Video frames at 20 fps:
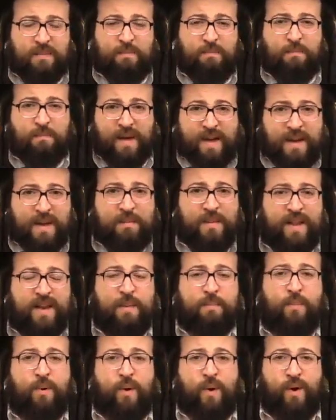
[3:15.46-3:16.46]

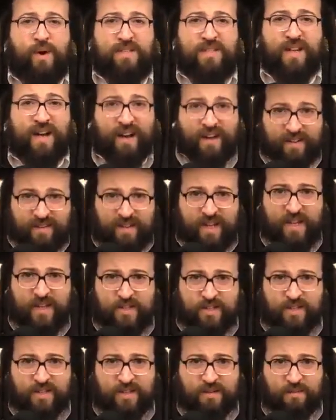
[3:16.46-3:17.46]
many boys that are in
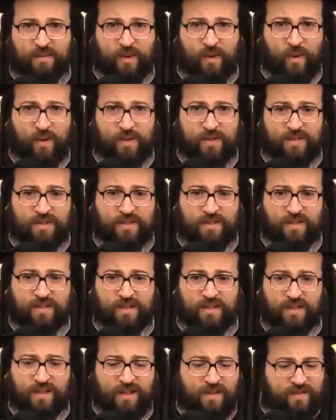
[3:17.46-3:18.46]
danger, because
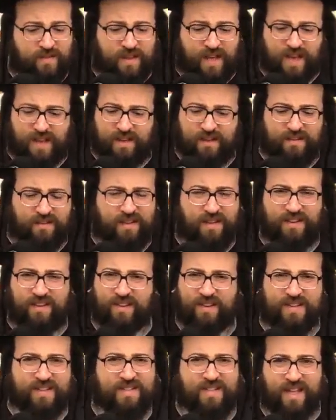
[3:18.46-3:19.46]
if they
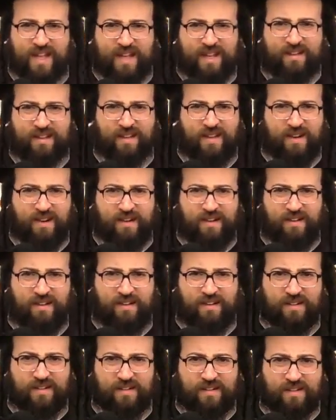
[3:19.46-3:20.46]
didn't understand,
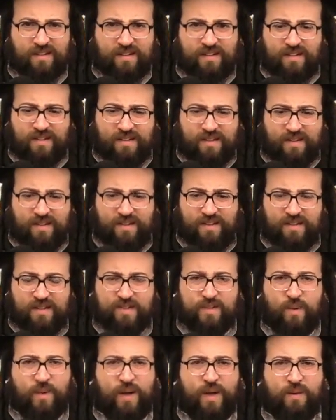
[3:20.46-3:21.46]
learn,
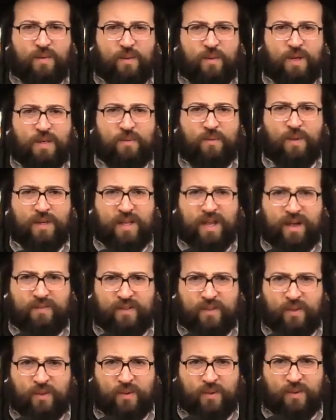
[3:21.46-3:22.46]
so what they
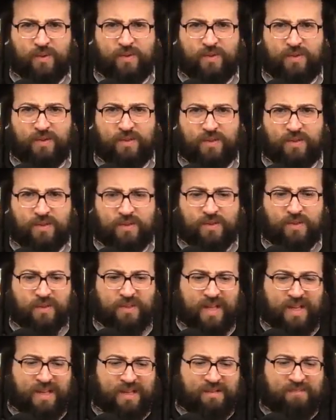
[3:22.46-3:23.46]
have to do? So
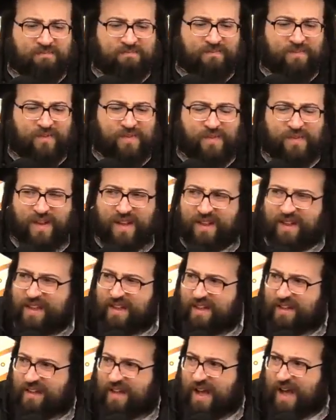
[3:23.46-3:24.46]
they felled
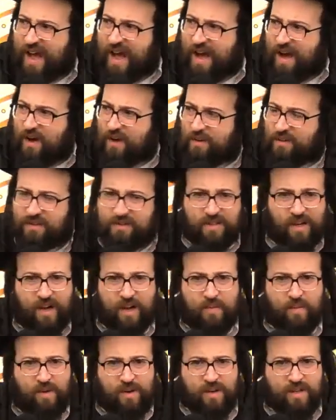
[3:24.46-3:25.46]
out.
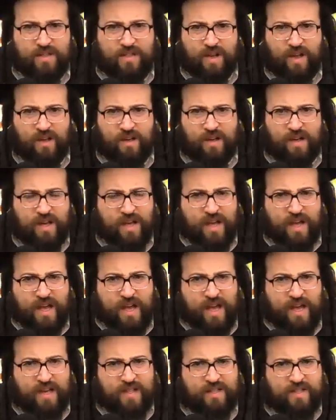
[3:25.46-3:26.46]

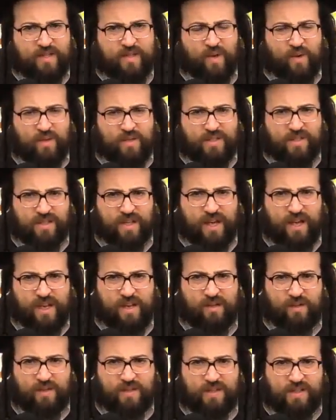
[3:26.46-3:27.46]
It's so
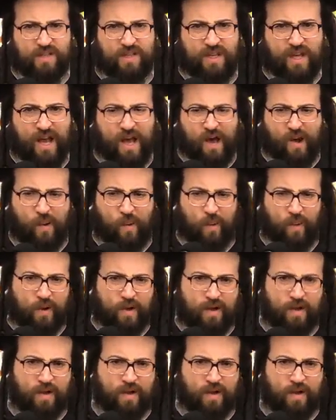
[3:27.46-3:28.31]
scary to see how